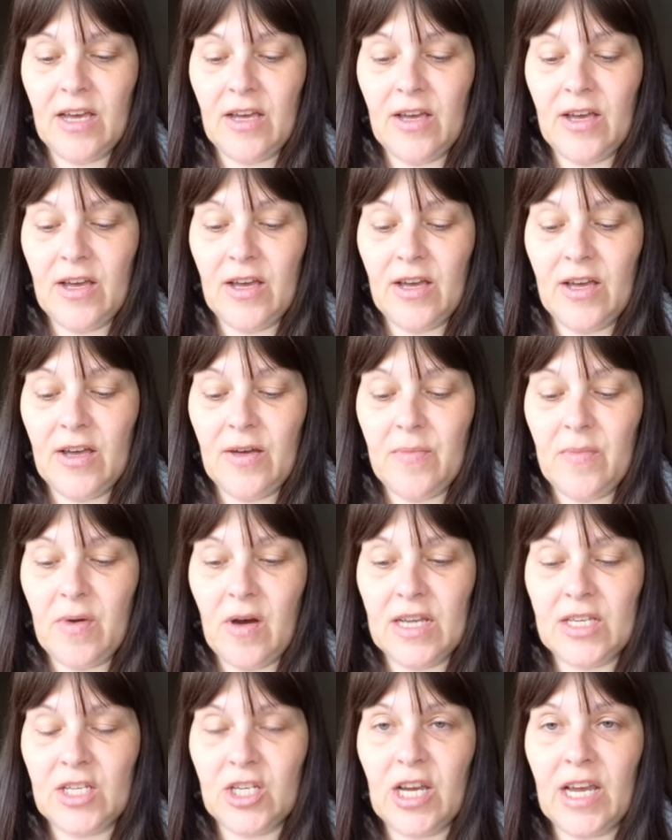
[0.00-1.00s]

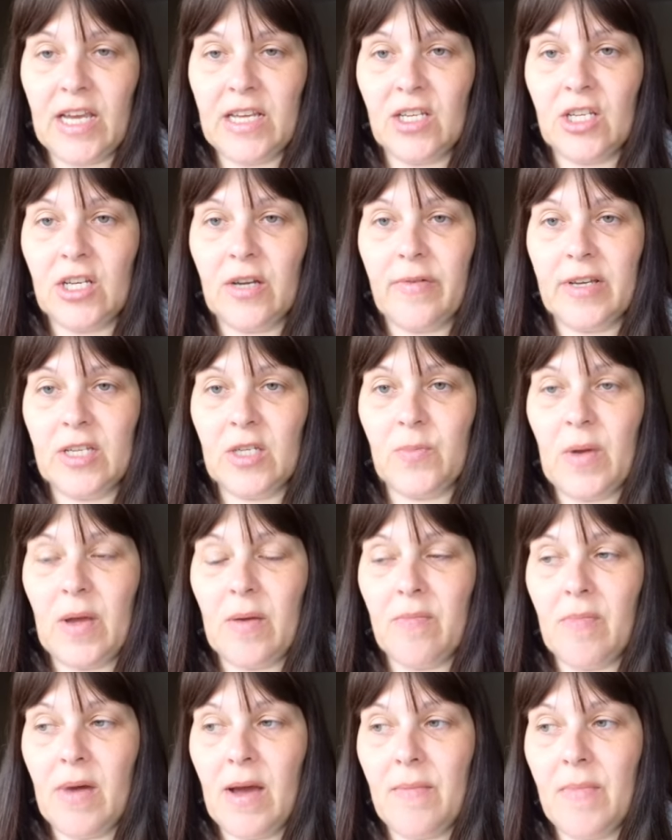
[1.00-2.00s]
I changed how I
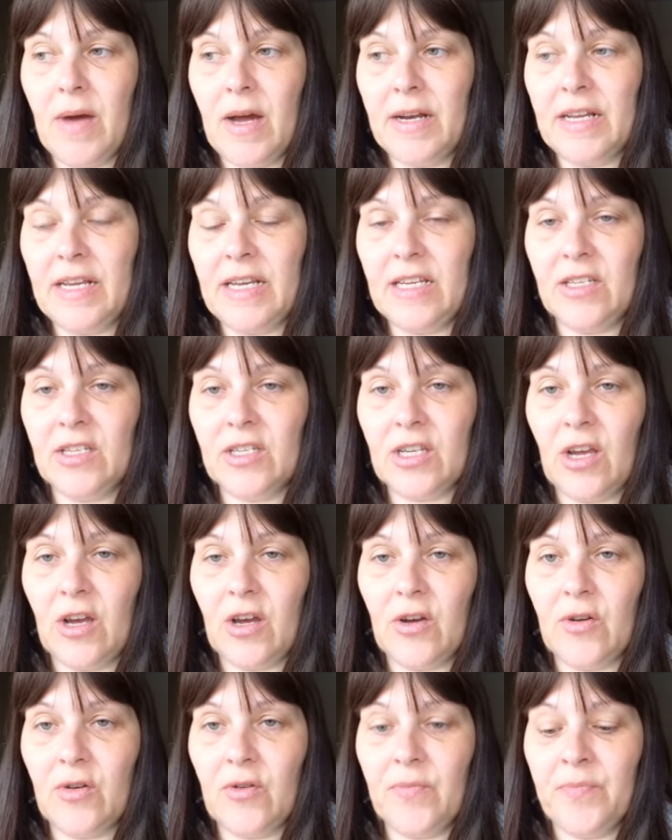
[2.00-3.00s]
spend my money,
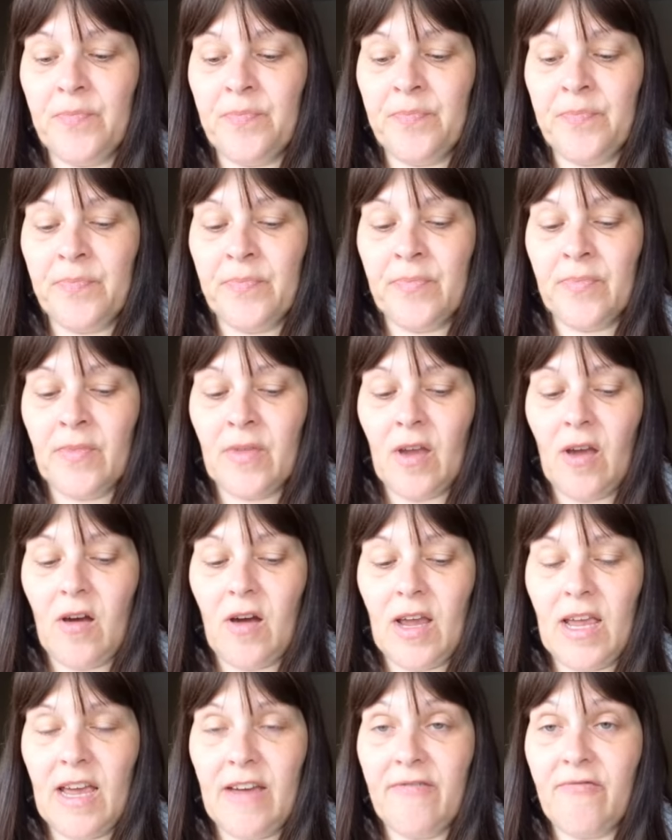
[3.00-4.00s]
so
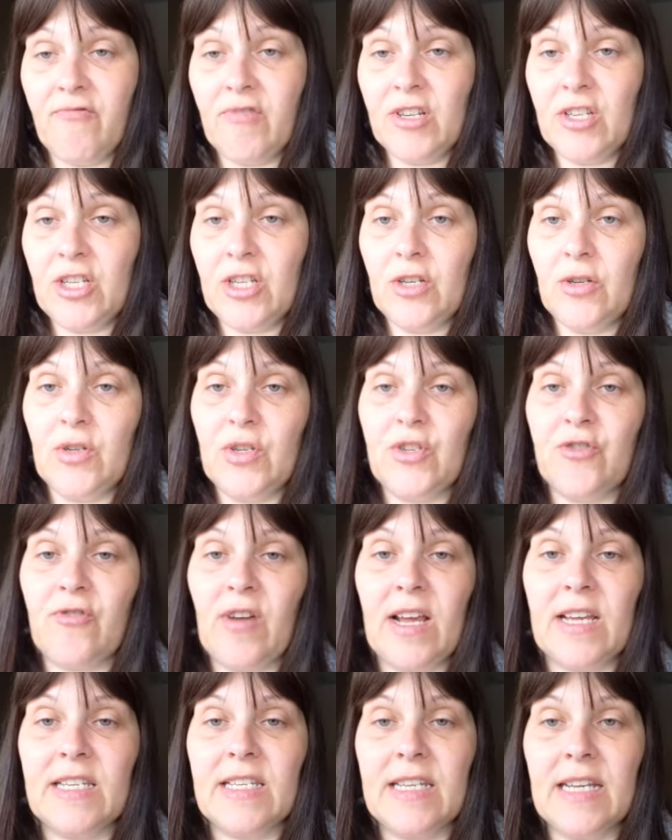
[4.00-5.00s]
I have reduced
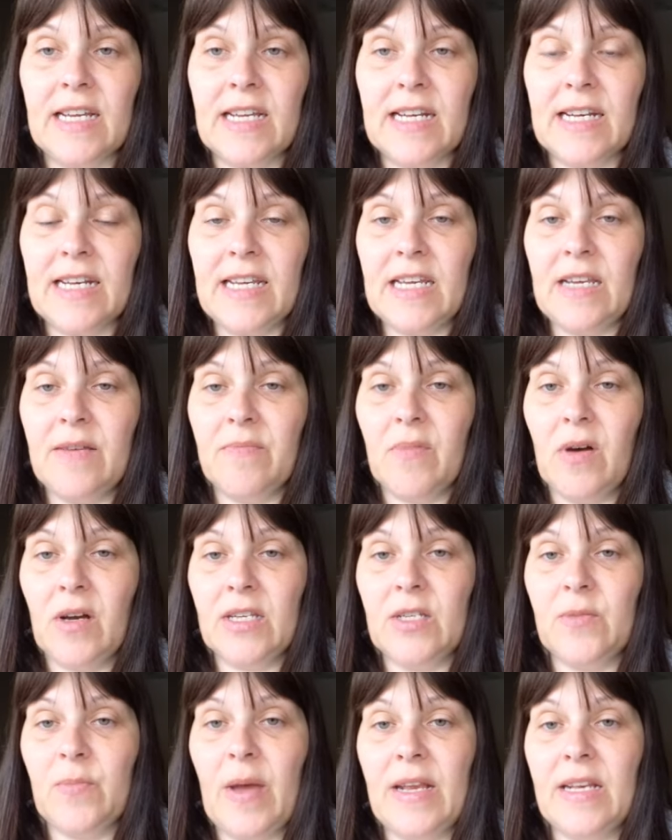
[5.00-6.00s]
drastically my
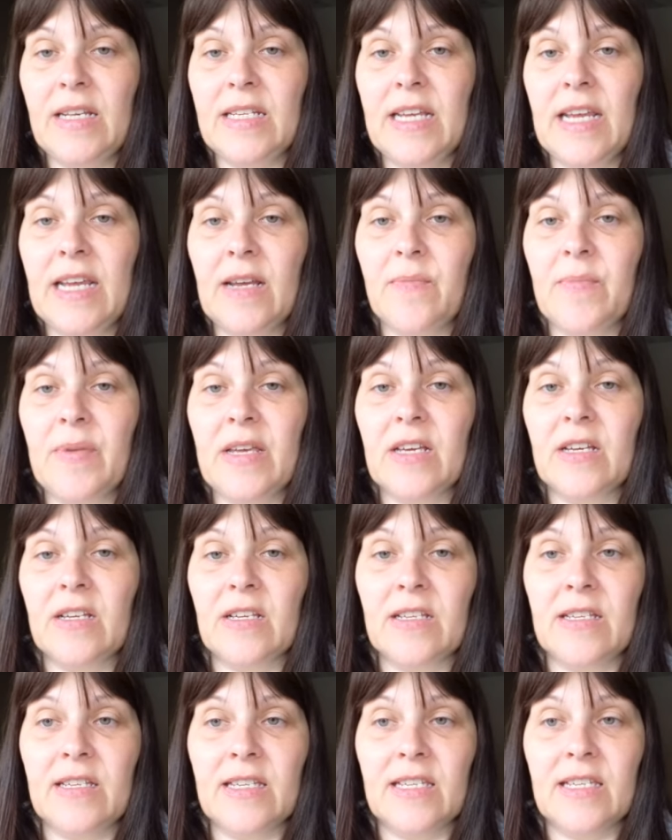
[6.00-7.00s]
spending
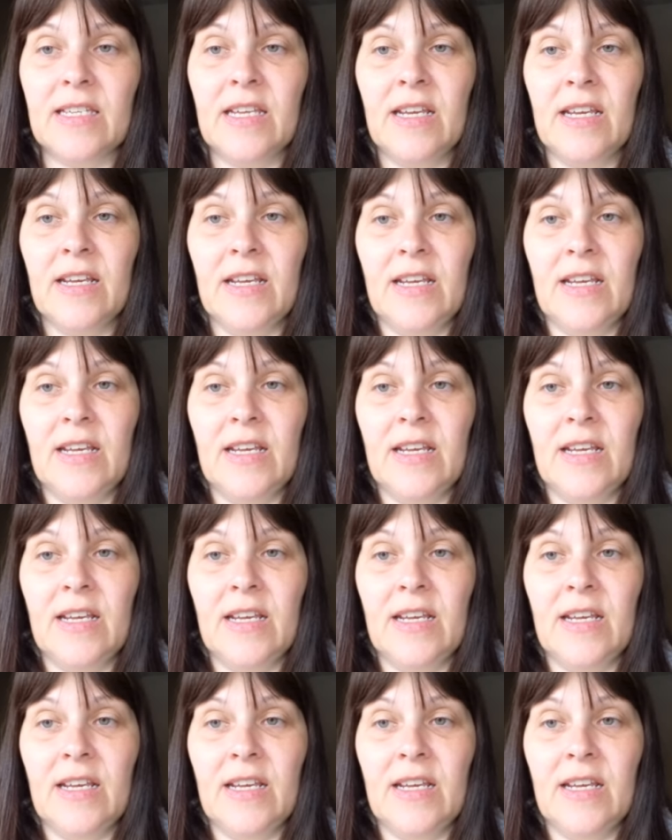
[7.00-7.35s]
because